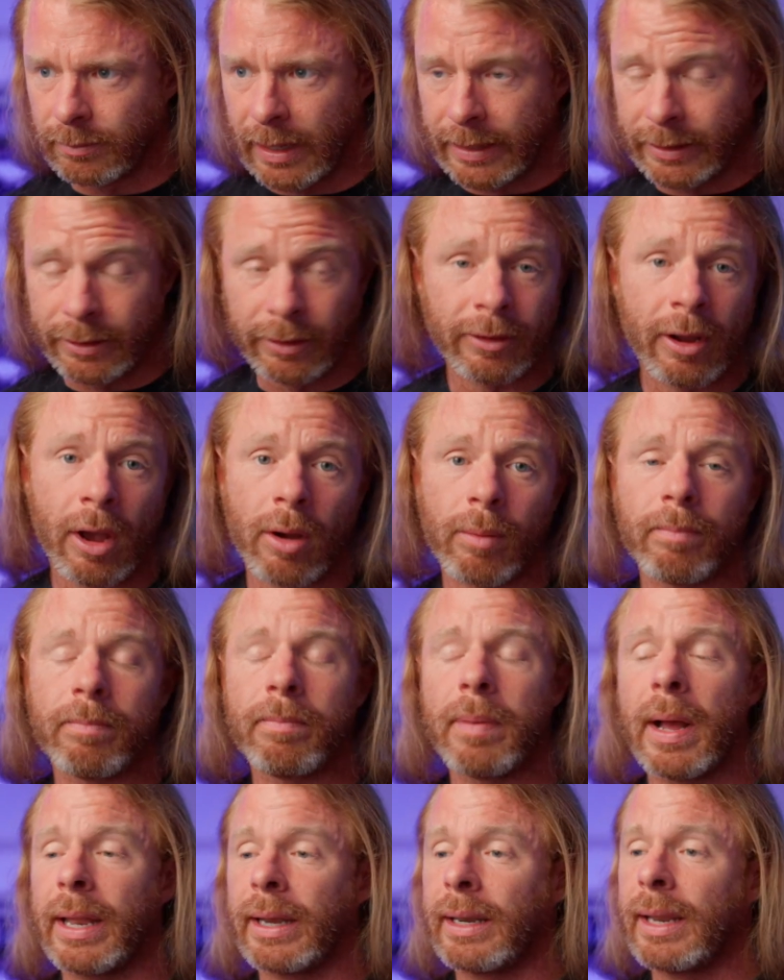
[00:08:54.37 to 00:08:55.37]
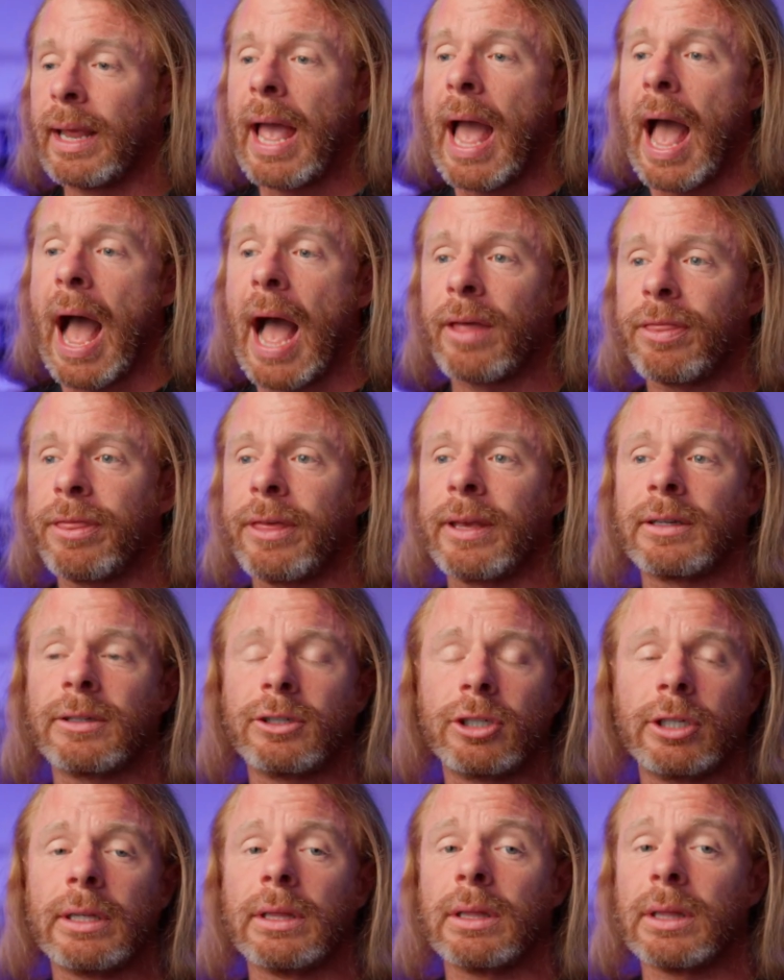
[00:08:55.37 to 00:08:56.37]
I don't know, but I think
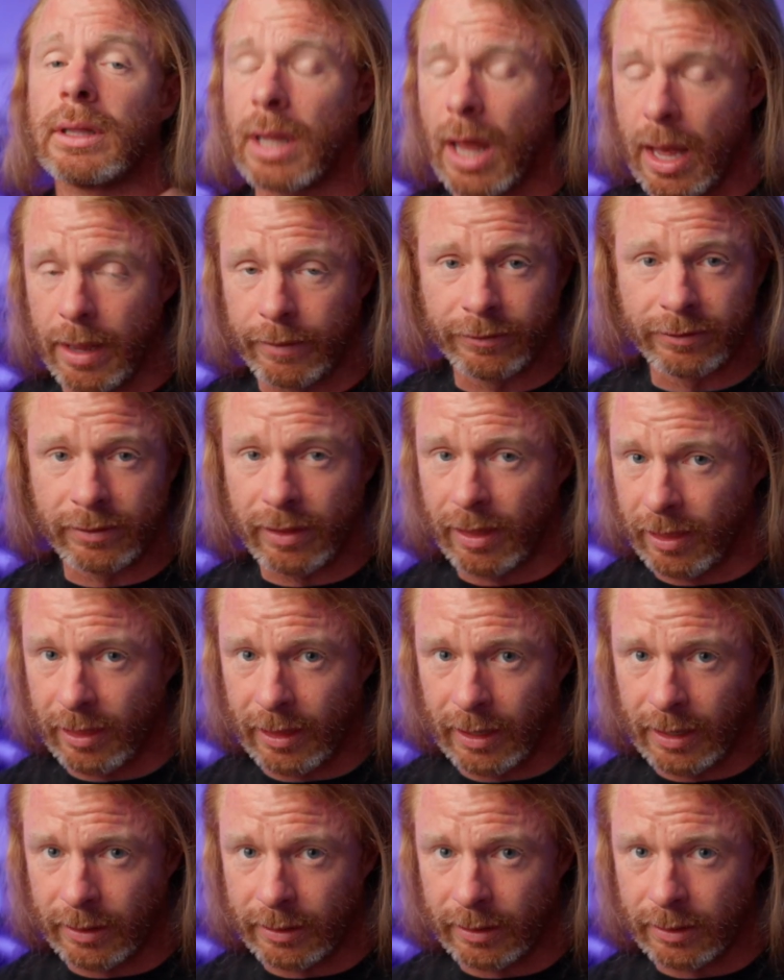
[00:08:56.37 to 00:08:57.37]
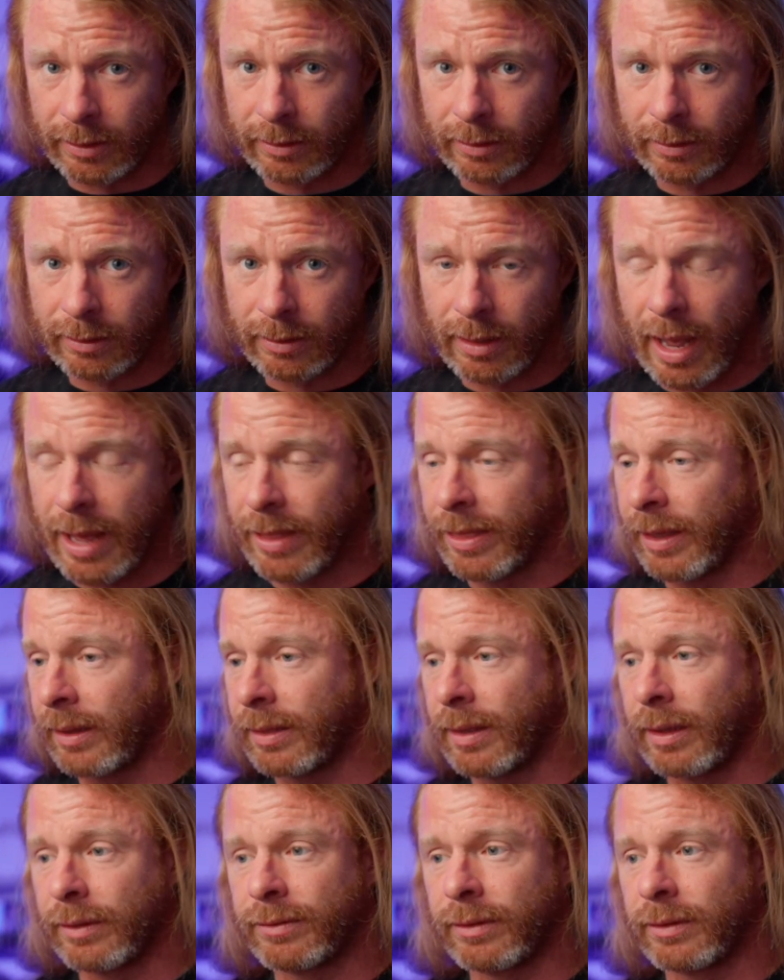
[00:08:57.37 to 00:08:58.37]
she loves the theater. I
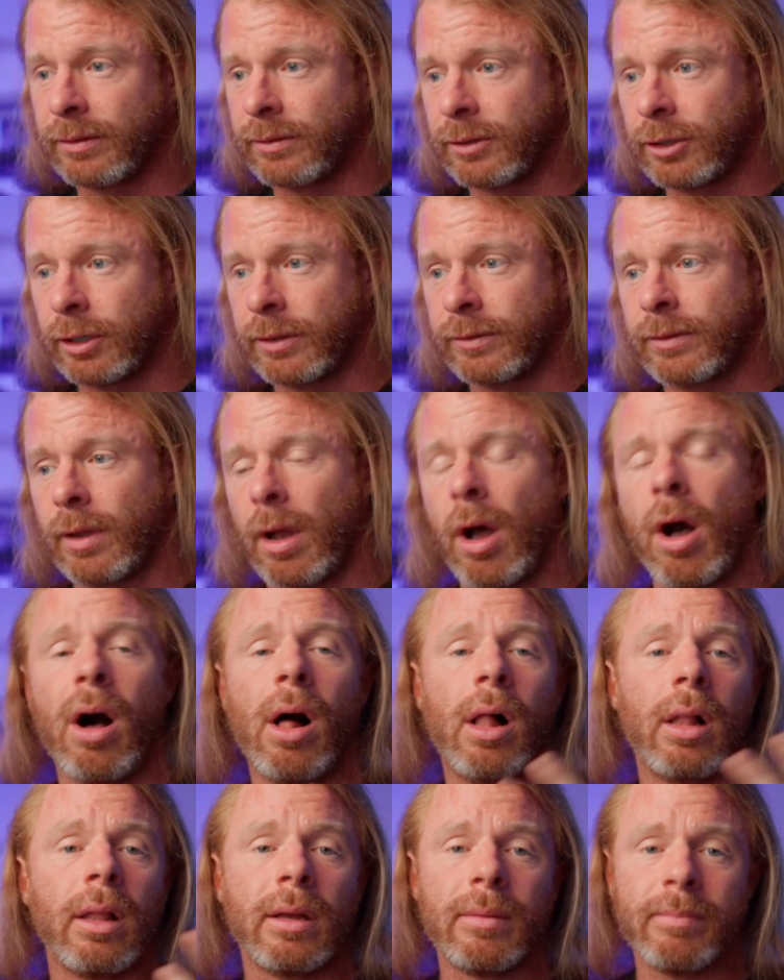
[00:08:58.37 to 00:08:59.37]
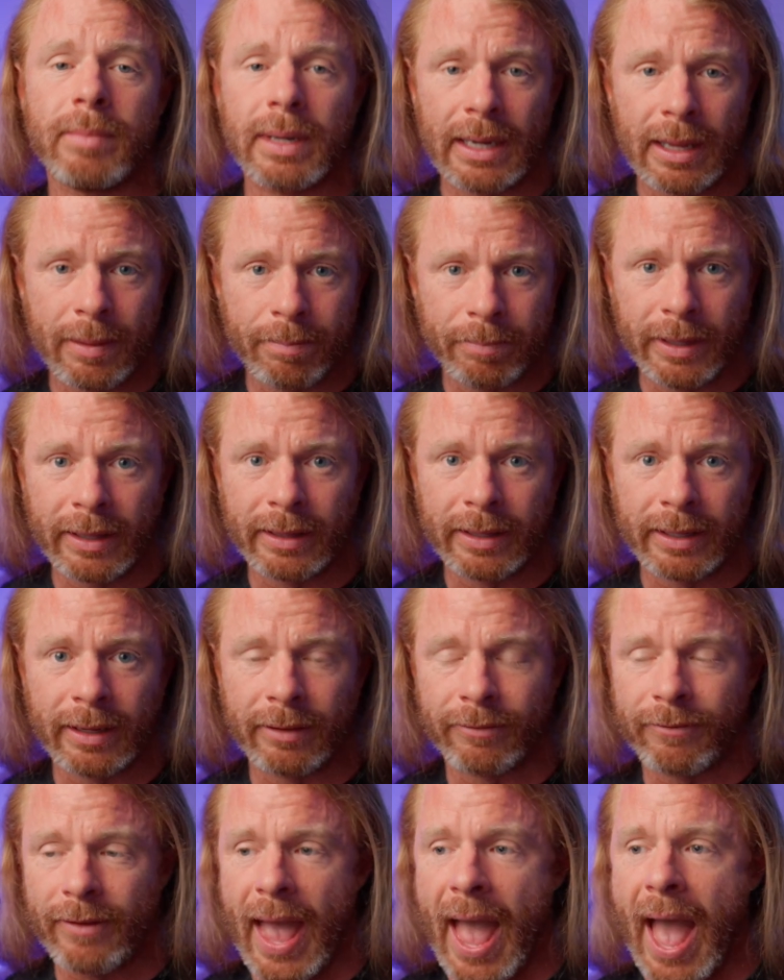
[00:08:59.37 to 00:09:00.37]
think this is just all a
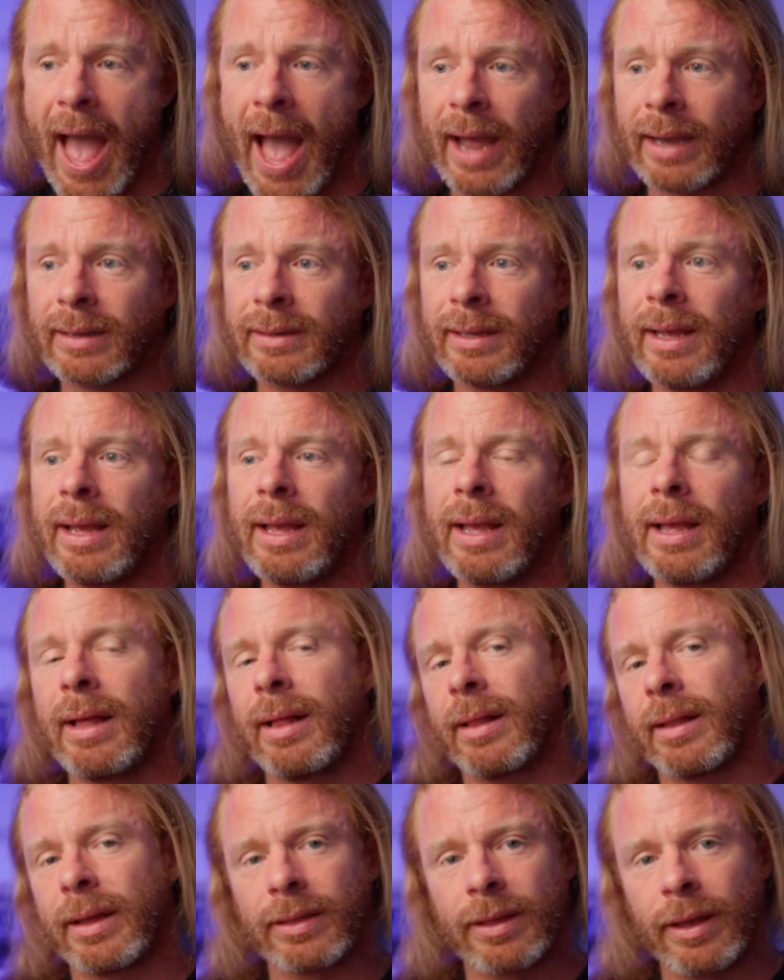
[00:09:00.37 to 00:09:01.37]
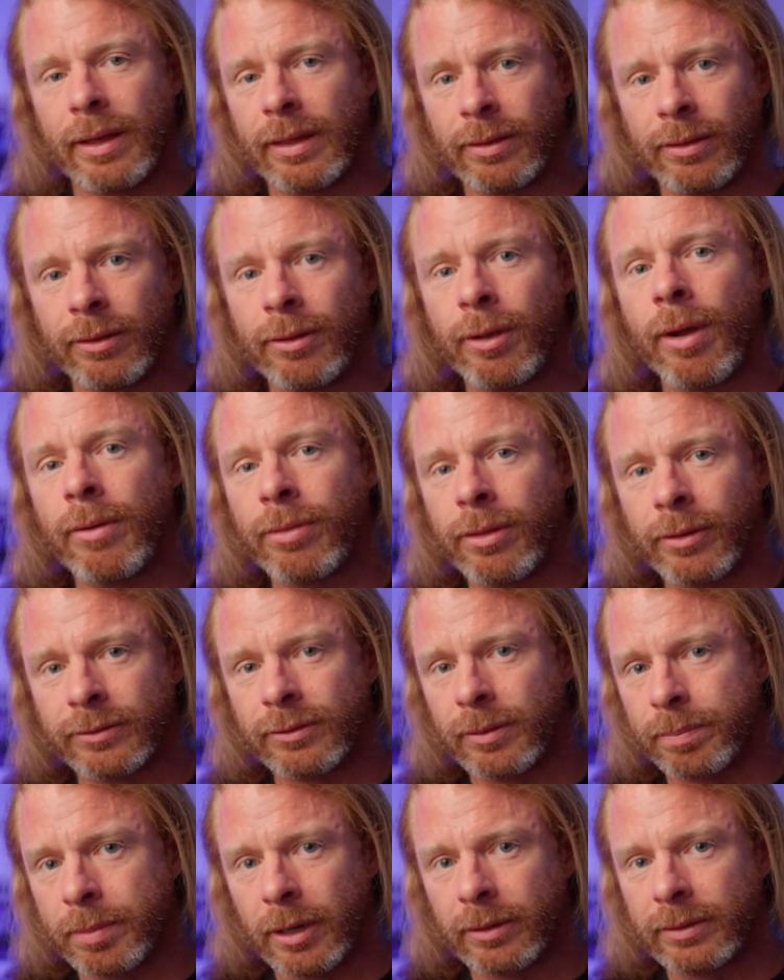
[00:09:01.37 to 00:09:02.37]
manipulative act. Like, they know
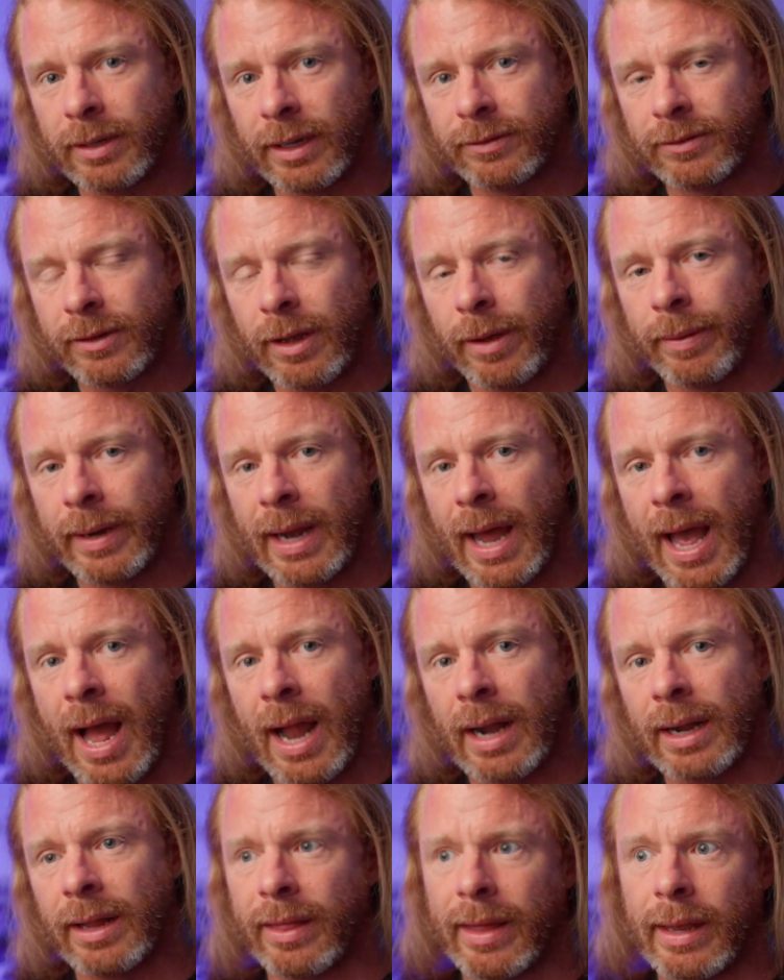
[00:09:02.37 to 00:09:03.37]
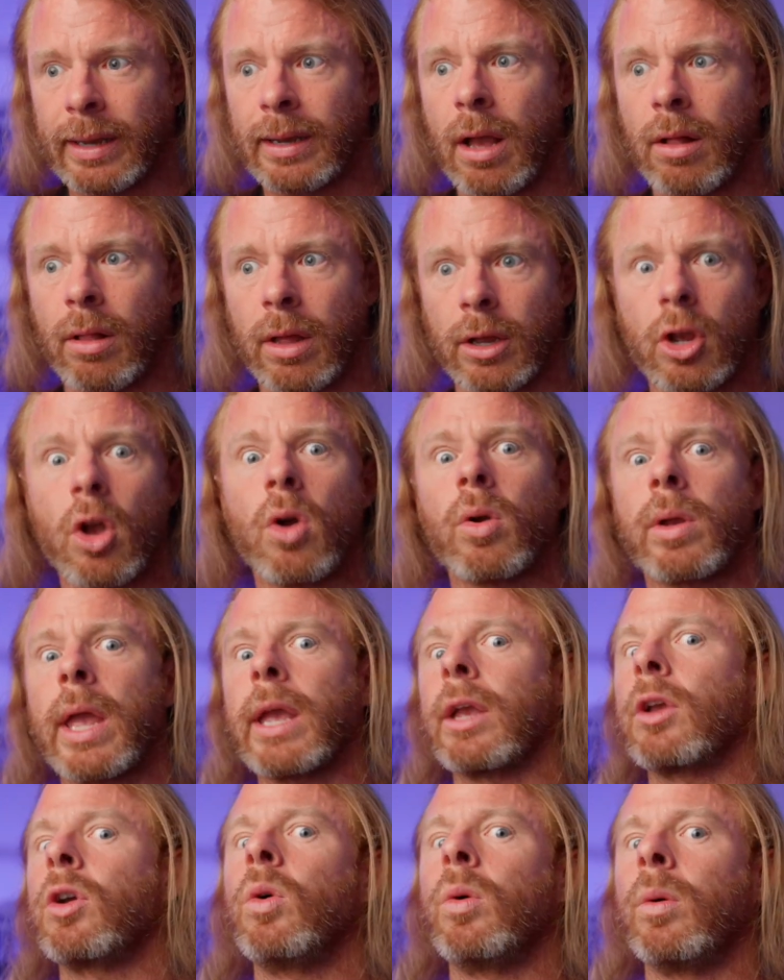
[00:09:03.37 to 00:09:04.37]
there's a protest going on and they know, like,
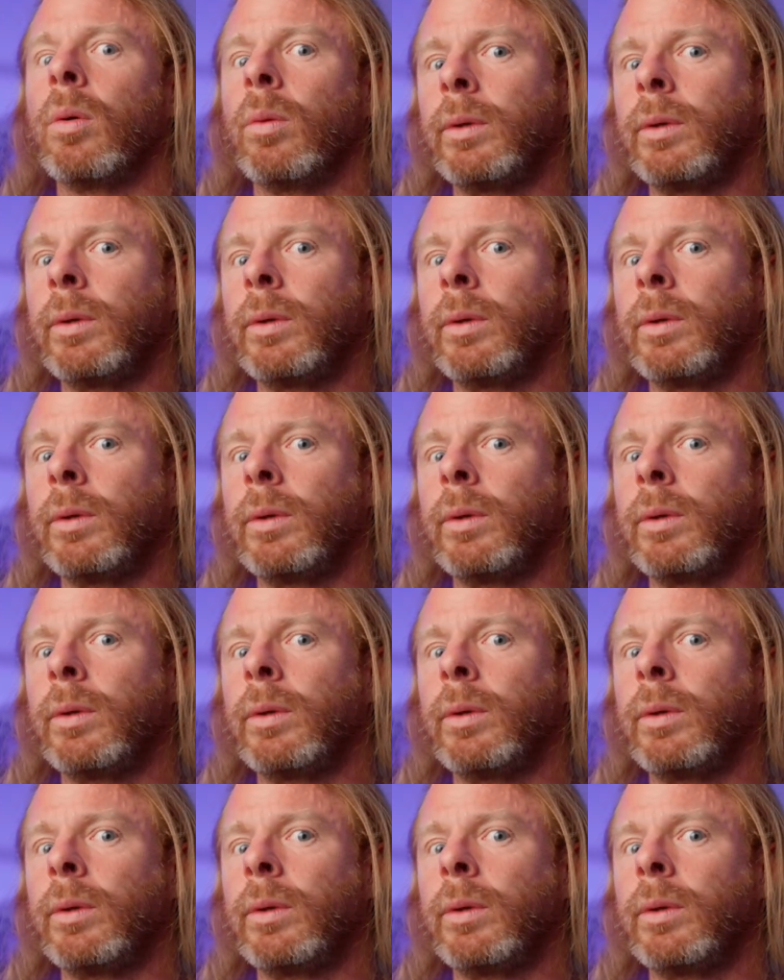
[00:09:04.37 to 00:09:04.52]
okay, cool.